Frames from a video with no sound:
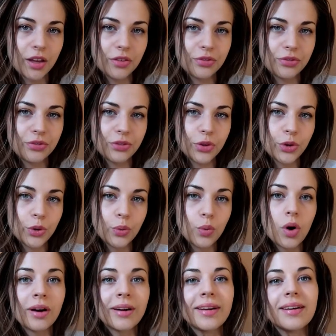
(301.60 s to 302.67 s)
If you
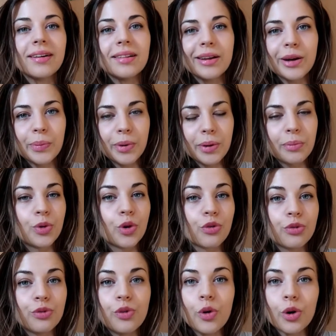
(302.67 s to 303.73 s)
want it a little bit
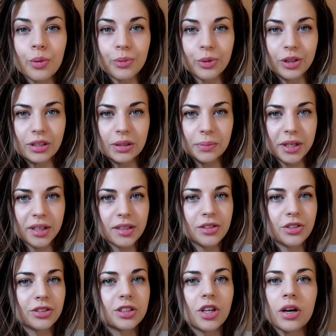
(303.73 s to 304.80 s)
more formal,
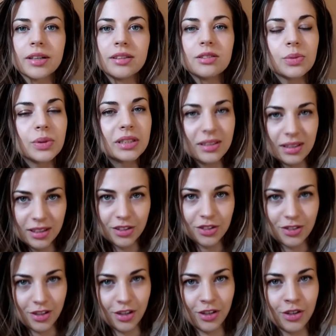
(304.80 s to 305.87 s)
because you're talking to a
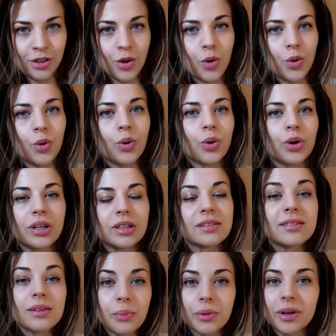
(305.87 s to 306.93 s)
teacher
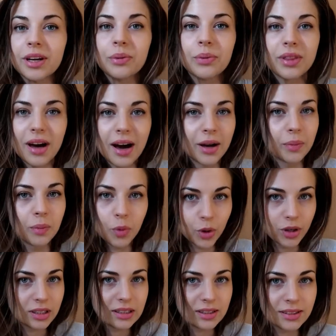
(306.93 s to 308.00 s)
or somebody with high
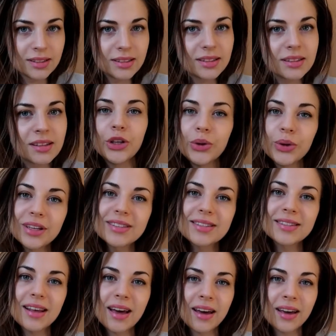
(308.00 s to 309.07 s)
importance, you can
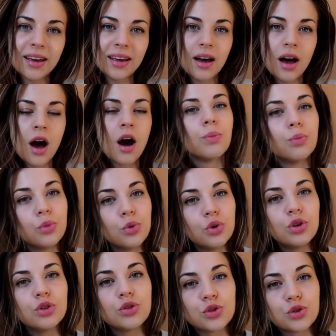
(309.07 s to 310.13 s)
say
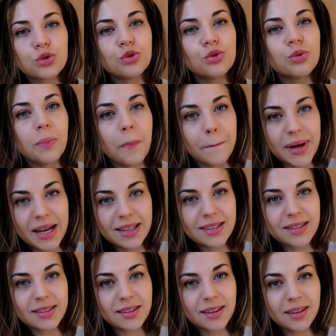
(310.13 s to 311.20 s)

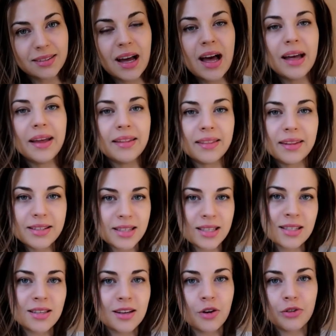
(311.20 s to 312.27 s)
Mulțumesc. And this
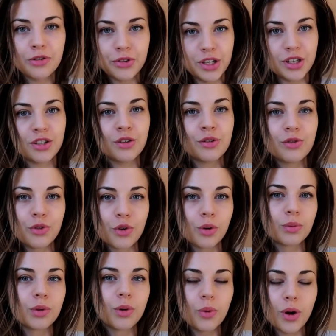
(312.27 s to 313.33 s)
is the official
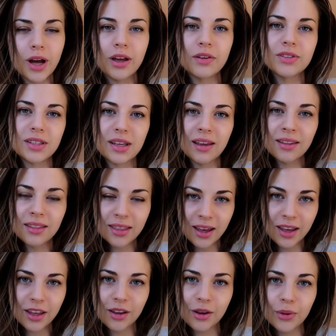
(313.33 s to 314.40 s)
formal way of saying
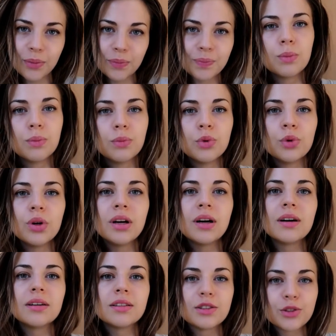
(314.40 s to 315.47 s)
thank you.
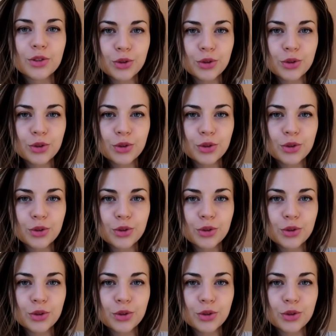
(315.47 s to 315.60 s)
Mulțumesc.